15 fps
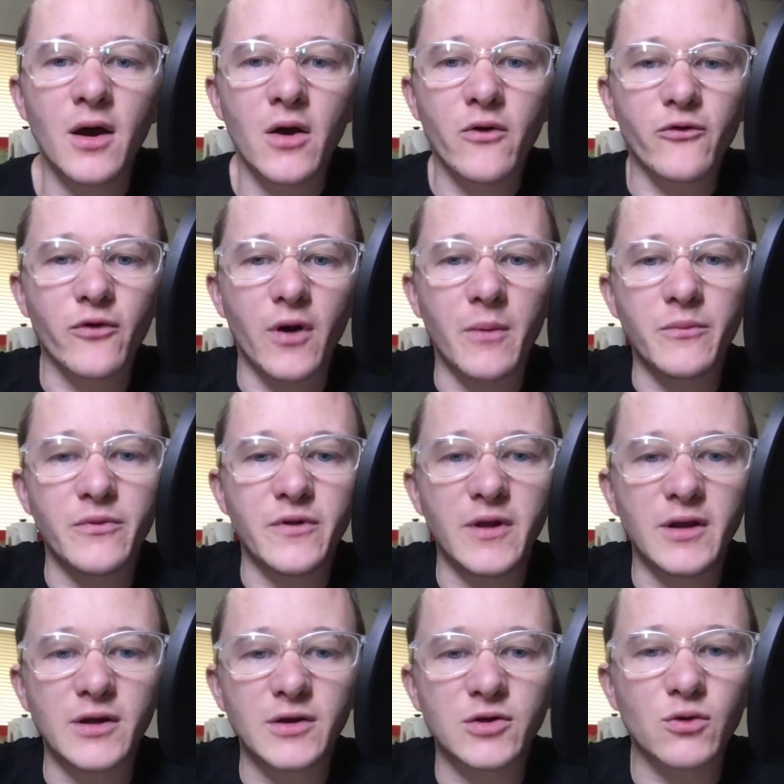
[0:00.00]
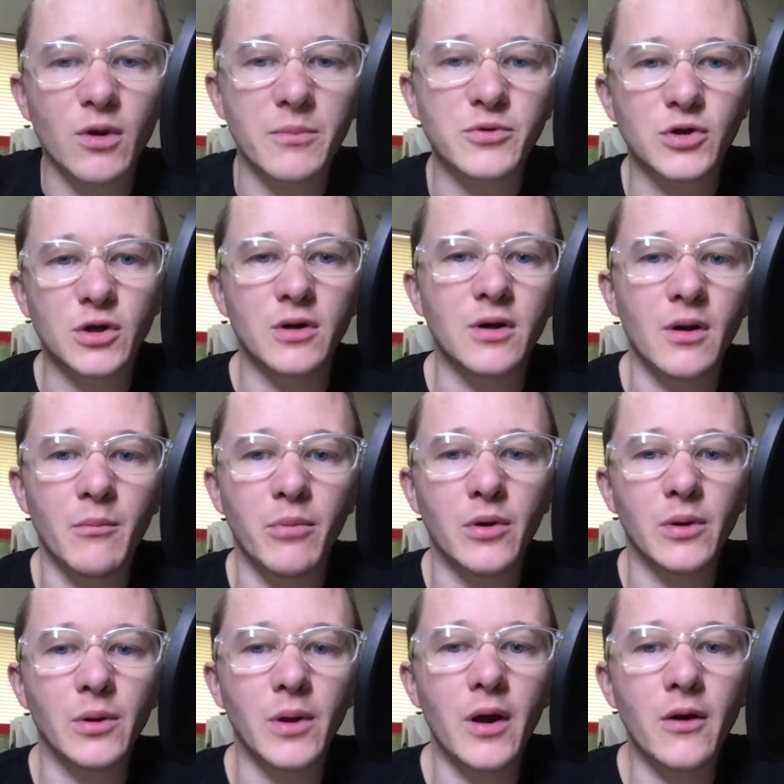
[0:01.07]
from the description
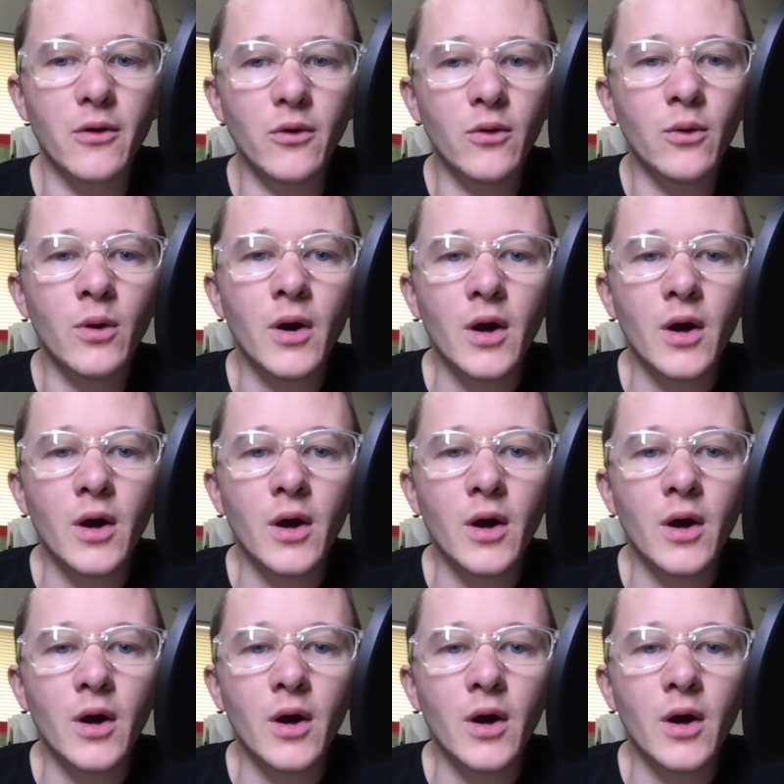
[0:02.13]
below,